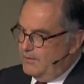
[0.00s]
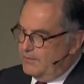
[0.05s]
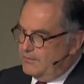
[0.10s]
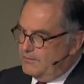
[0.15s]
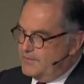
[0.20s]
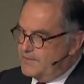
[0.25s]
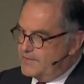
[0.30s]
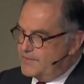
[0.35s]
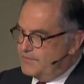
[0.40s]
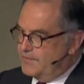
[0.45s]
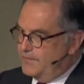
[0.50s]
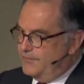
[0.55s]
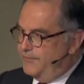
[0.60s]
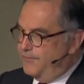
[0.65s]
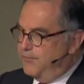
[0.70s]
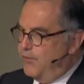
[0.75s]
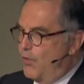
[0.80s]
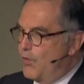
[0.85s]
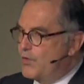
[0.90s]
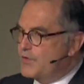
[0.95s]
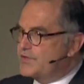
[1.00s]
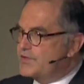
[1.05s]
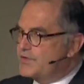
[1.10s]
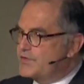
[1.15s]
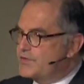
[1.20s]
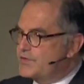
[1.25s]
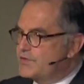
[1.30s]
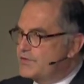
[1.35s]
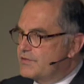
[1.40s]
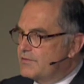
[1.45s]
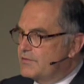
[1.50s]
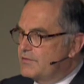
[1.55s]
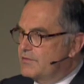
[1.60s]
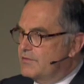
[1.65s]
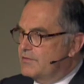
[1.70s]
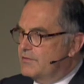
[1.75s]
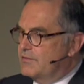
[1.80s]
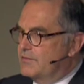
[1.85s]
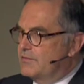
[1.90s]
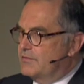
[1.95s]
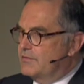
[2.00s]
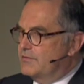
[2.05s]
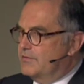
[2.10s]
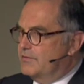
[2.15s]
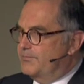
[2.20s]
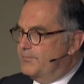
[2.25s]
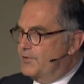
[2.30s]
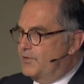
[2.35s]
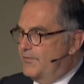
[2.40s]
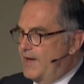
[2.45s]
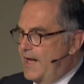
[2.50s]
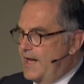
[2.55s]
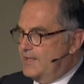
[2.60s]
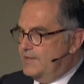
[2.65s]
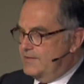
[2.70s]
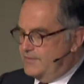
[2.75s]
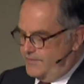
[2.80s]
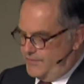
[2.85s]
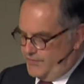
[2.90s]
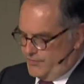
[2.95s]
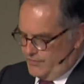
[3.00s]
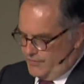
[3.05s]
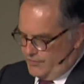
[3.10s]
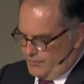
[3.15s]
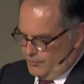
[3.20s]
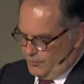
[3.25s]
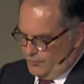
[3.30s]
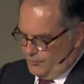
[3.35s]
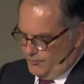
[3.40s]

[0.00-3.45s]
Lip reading: This will force the providers